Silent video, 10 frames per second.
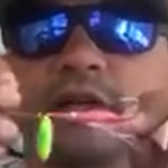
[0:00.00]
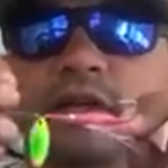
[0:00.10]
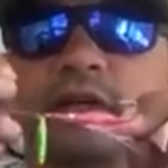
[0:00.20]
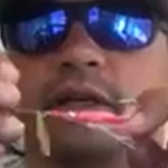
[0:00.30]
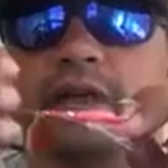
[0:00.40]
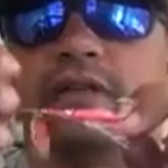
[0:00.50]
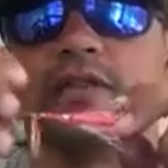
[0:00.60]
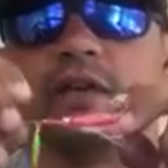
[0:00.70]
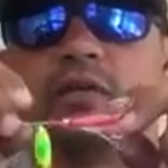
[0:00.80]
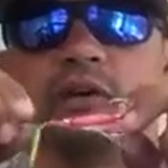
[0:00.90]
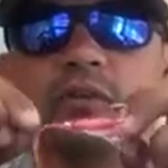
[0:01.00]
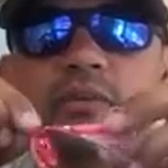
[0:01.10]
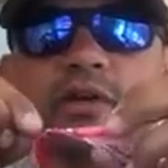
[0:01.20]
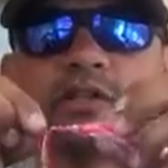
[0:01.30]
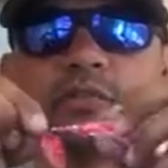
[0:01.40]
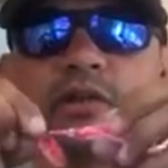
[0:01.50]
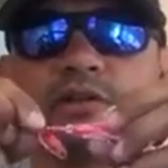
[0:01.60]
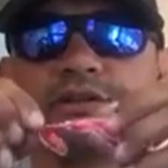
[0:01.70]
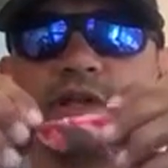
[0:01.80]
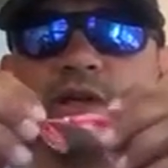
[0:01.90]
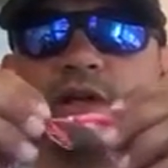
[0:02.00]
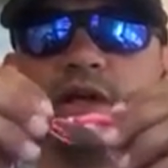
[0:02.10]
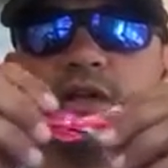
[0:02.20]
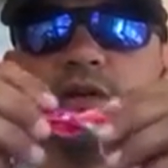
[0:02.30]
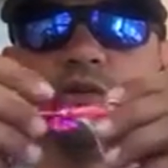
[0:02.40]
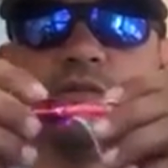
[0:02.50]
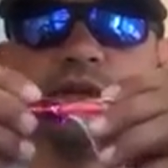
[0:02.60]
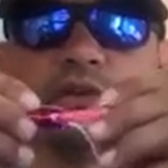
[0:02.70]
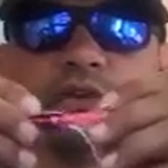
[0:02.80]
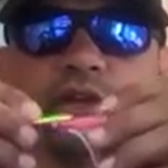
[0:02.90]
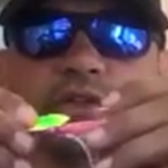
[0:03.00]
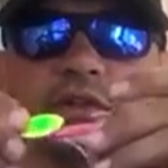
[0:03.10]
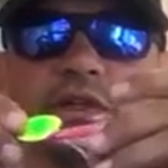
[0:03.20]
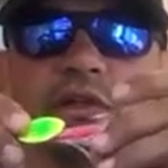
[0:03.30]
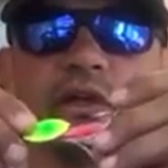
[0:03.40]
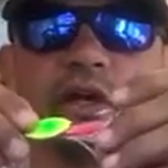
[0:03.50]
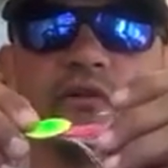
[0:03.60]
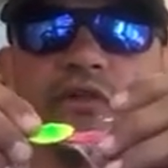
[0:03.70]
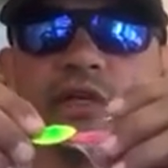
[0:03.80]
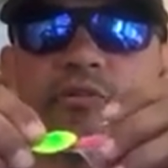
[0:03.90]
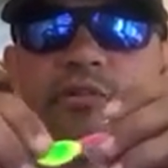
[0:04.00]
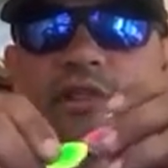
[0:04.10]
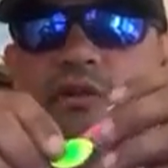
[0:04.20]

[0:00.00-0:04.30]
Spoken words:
Hands down one of my best spinners that we manufacture here at VIP